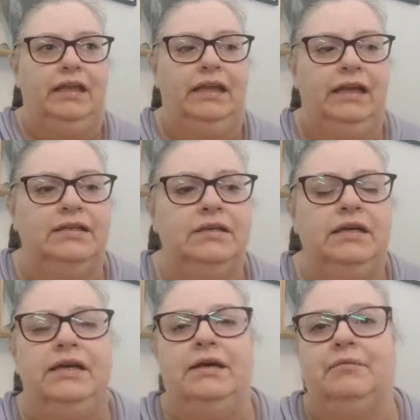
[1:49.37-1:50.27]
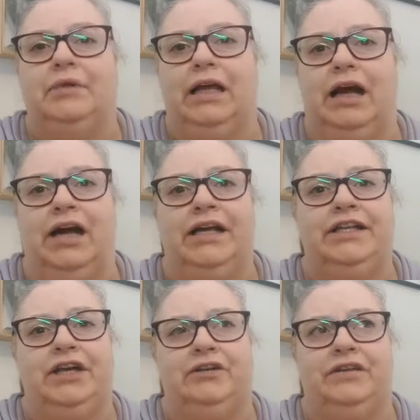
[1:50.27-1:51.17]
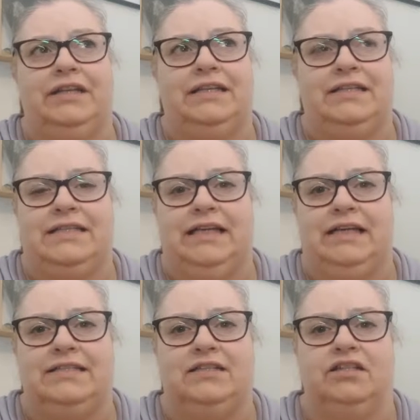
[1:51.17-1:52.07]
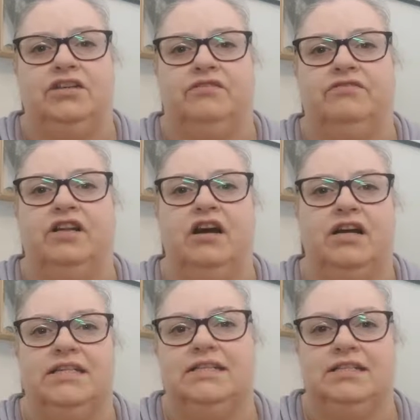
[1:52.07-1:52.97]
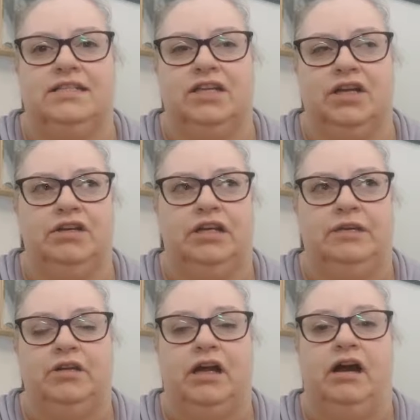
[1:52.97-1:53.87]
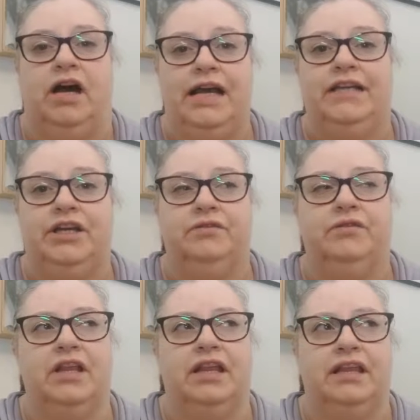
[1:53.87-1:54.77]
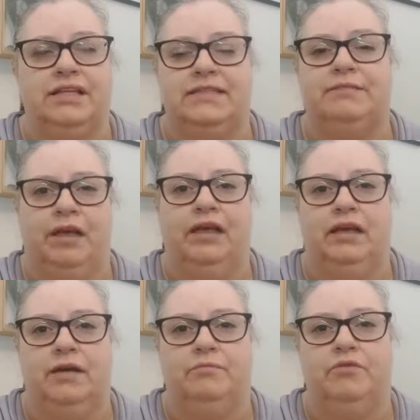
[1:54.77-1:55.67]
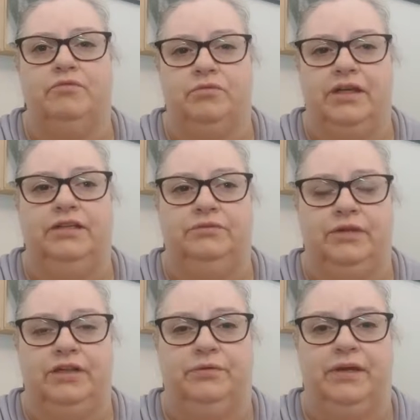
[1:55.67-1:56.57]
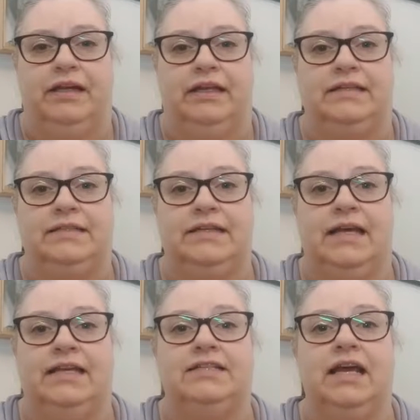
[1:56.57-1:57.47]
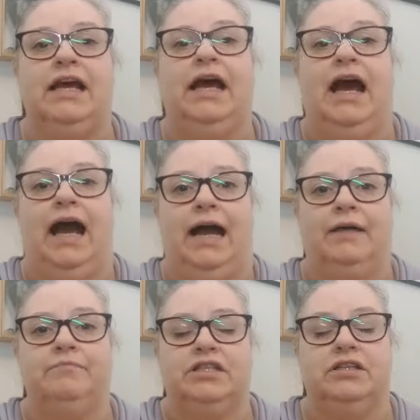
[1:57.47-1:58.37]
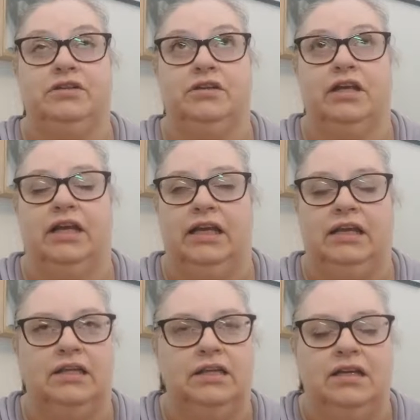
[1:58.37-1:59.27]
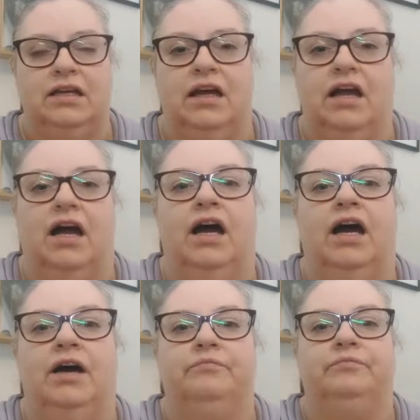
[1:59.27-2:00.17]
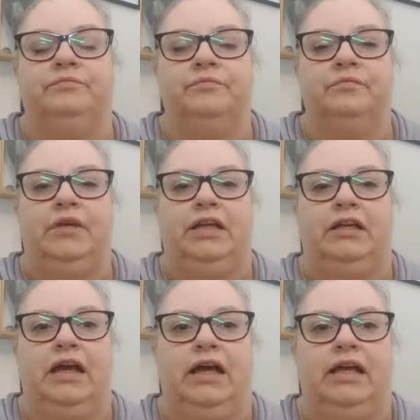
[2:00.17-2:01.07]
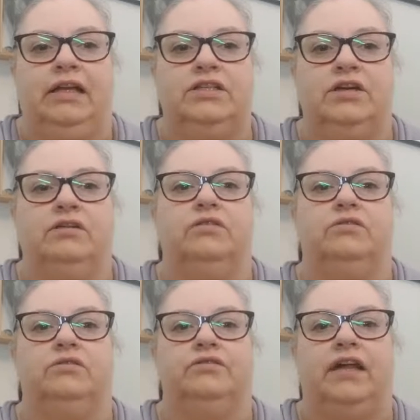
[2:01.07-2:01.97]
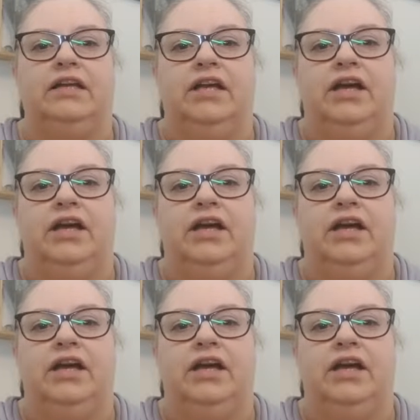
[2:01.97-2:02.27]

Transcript: And I know that this year started off nice and slowly, but I know things are picking up really, really quickly. Today's absolutely been a total call of that.